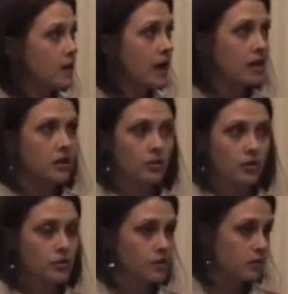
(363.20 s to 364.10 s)
why, you
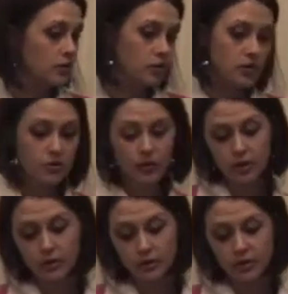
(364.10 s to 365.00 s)
just do what
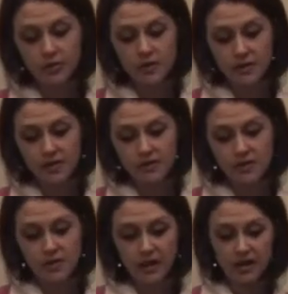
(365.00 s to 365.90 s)
you can do to sponsor
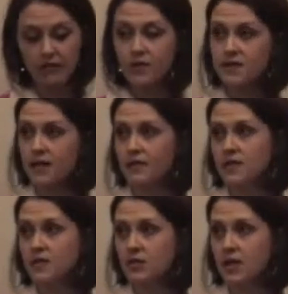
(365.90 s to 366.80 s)
as many first levels
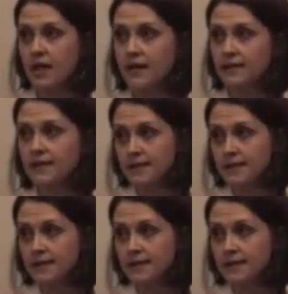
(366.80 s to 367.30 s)
as you can,